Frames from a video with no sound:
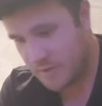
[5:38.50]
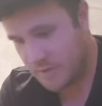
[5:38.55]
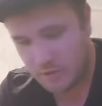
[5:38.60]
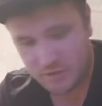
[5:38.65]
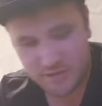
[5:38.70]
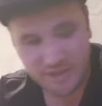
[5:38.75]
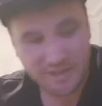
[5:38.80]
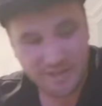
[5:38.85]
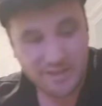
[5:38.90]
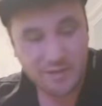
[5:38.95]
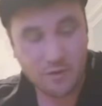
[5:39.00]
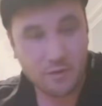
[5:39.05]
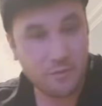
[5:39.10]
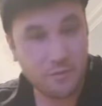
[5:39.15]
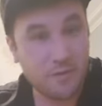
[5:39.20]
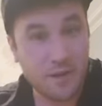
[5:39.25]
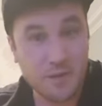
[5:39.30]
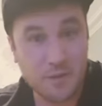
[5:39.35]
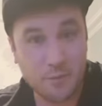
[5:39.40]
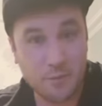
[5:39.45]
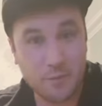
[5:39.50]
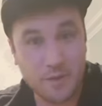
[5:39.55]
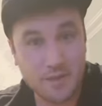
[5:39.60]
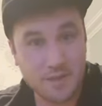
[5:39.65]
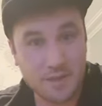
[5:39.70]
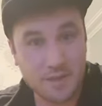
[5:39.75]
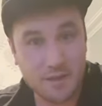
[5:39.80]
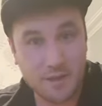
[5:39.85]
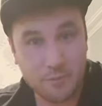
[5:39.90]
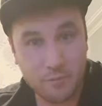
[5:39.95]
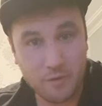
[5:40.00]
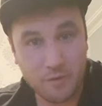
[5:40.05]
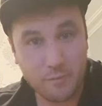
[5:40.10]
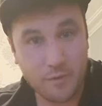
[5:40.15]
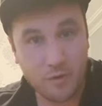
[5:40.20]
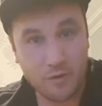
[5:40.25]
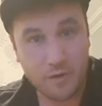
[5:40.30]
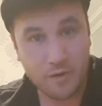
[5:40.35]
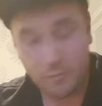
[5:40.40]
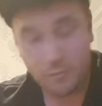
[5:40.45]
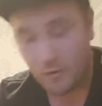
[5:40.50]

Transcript: just tidy all the flies up, basically, put them all in a